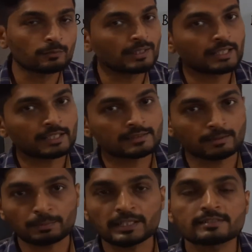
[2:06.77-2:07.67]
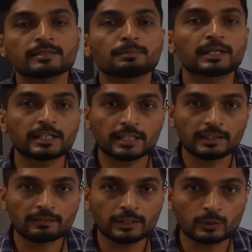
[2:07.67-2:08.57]
we take separate
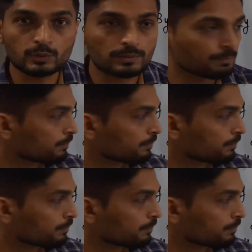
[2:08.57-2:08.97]
derivatives.